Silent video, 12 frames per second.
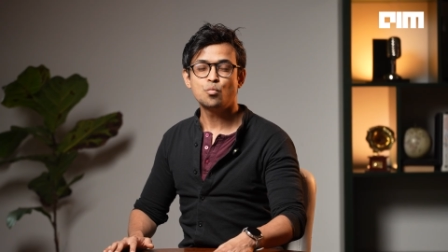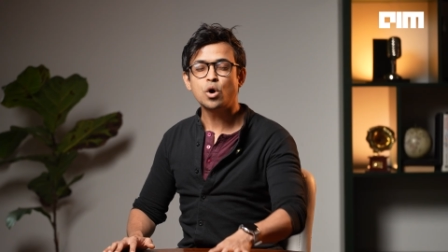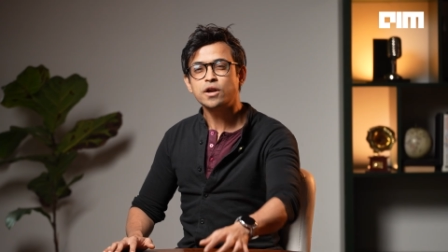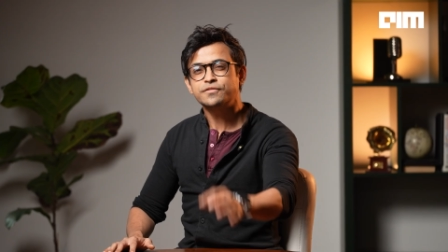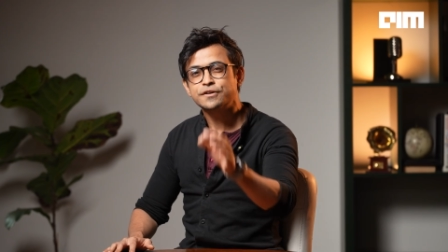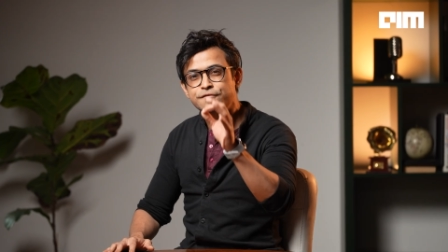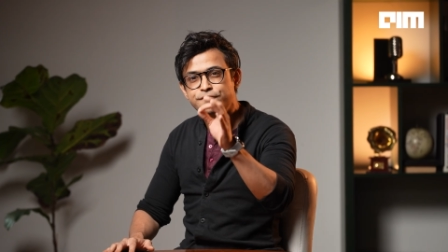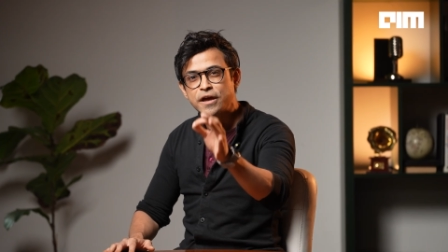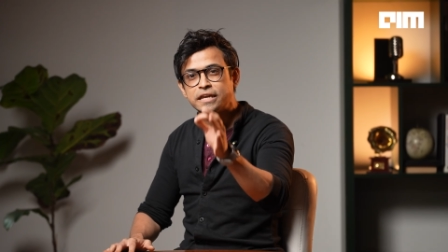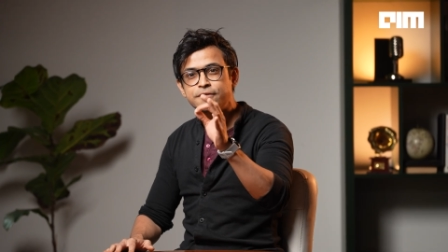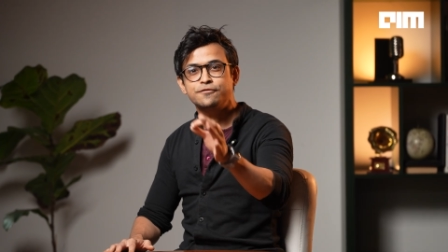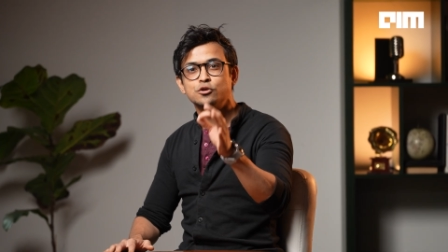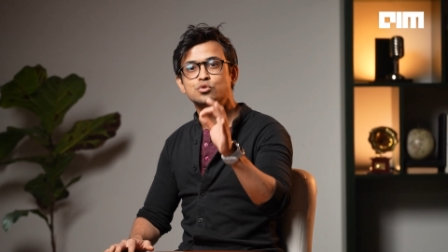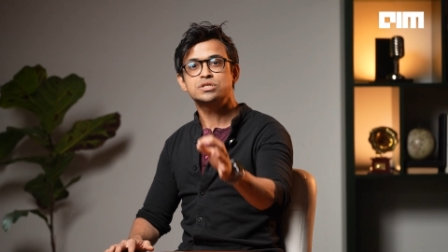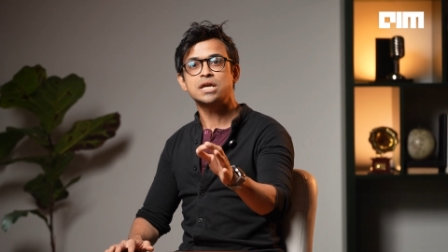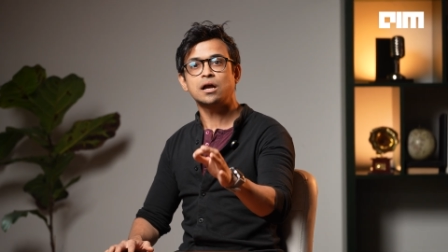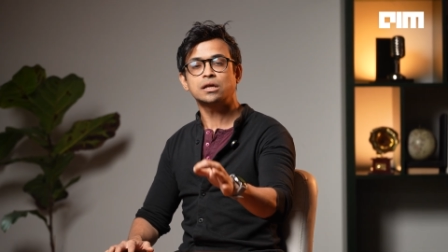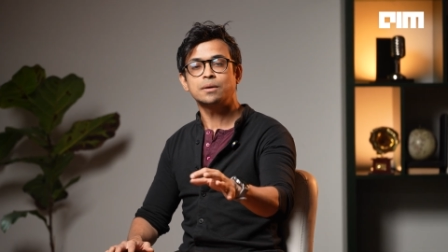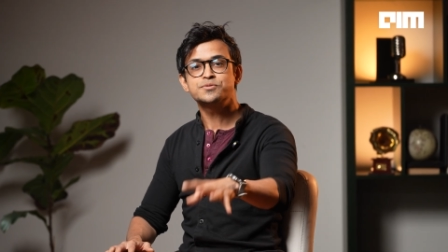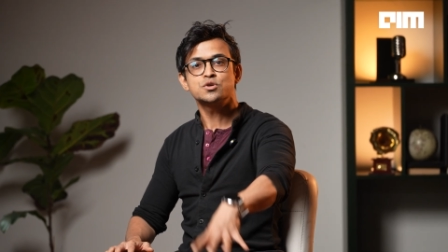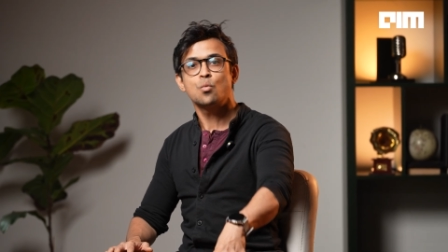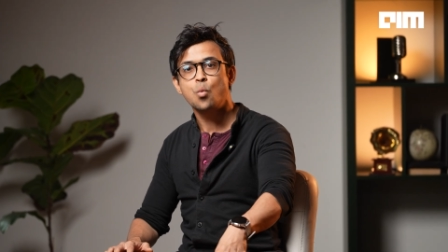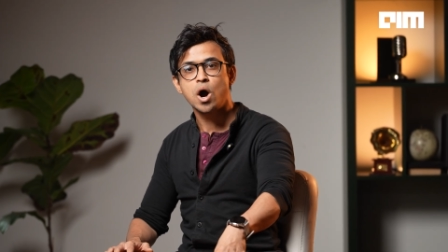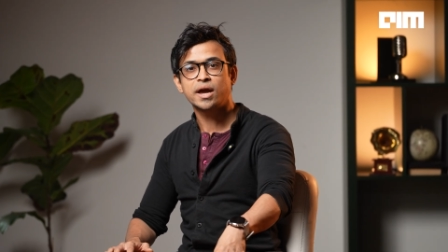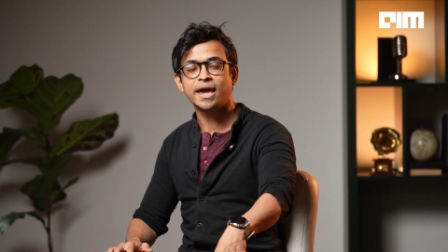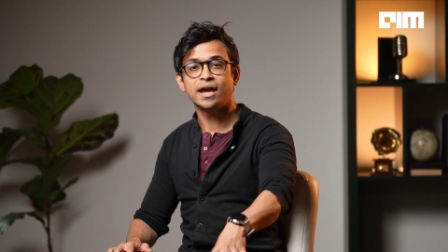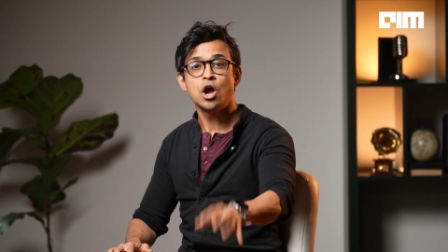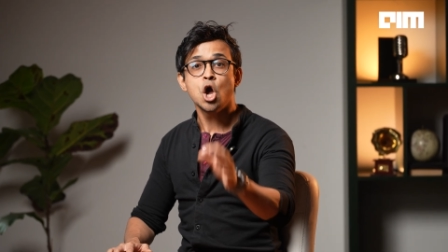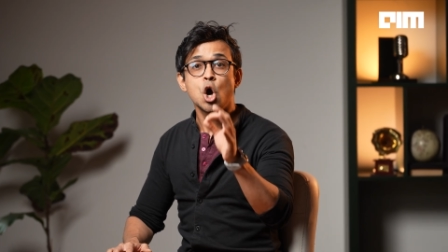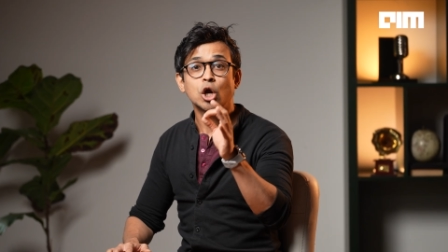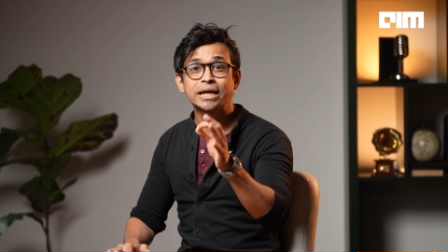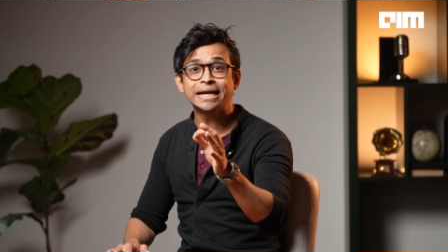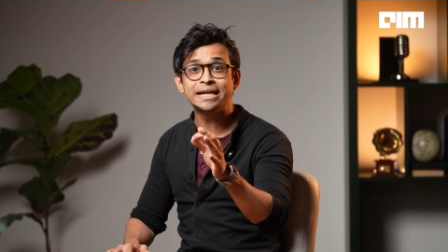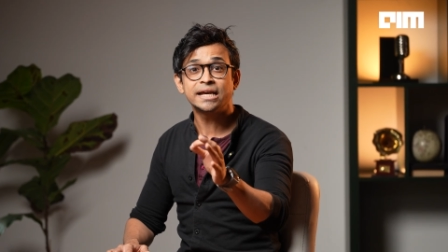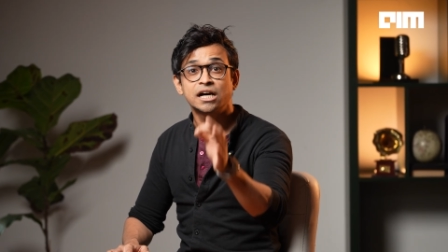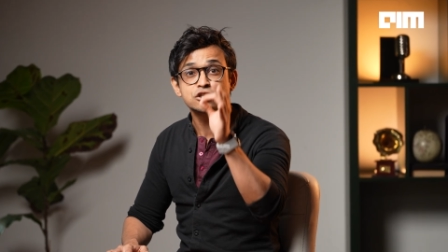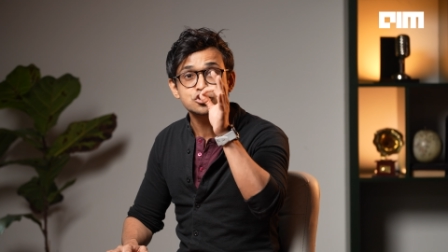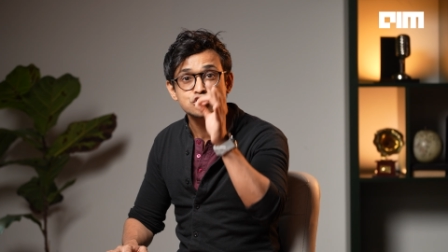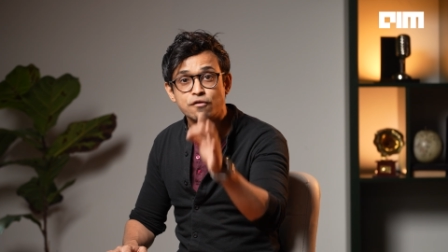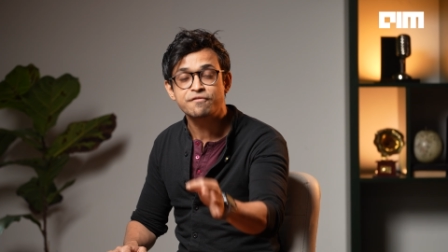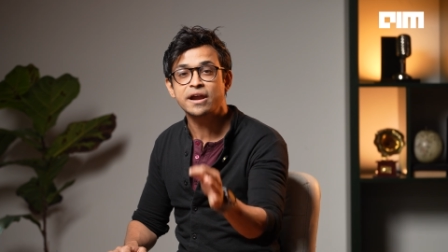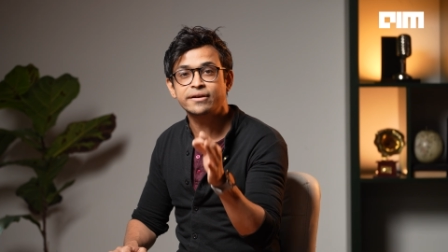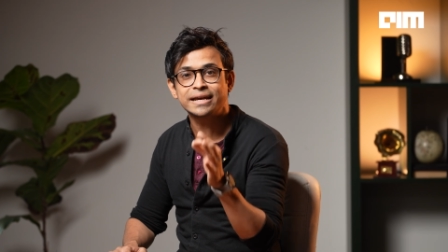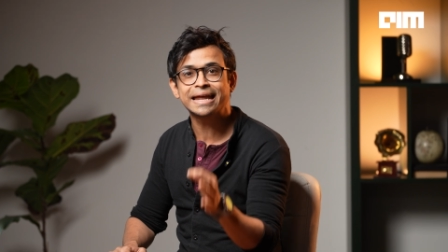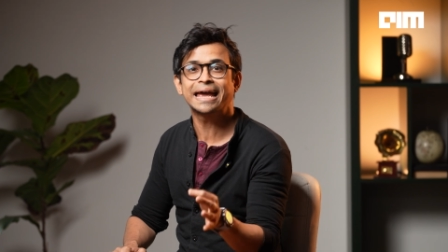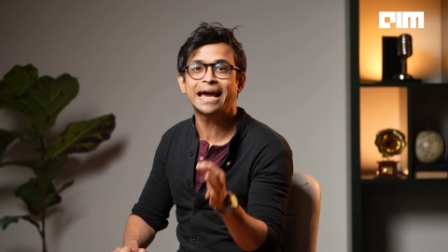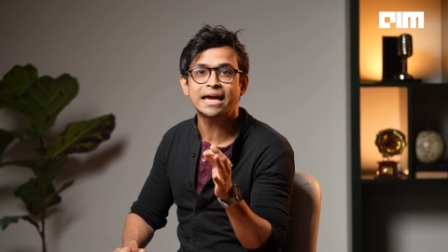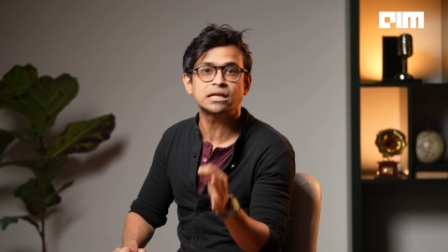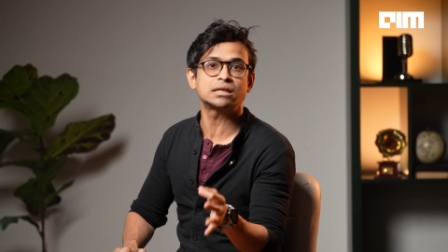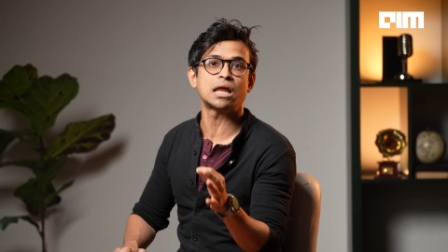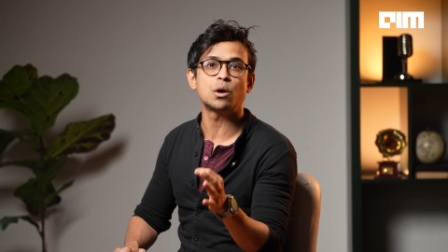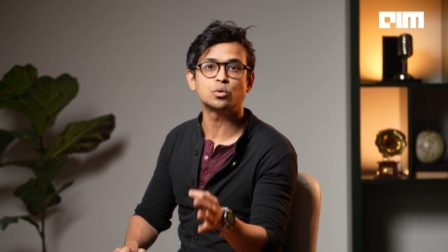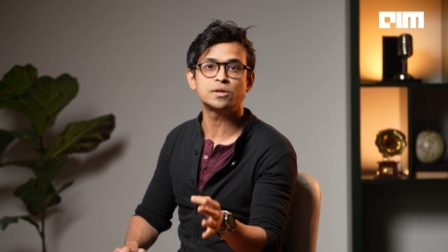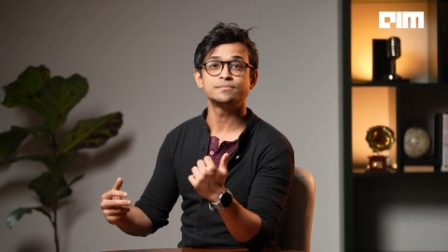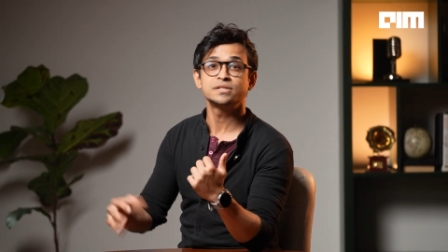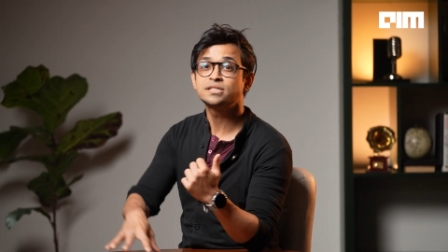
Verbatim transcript: one of the very few startups working on India's sovereign AI cloud.